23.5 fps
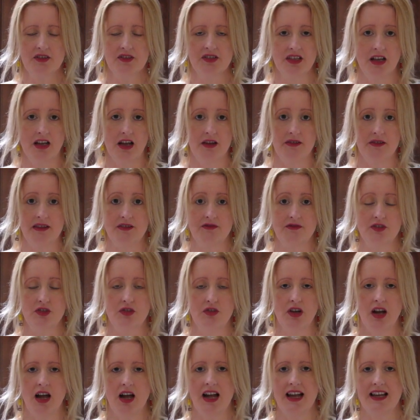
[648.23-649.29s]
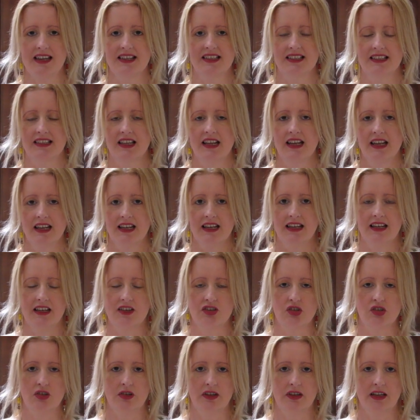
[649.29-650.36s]
so if you guys
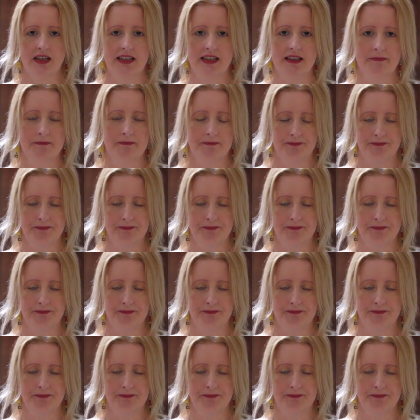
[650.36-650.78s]
enjoy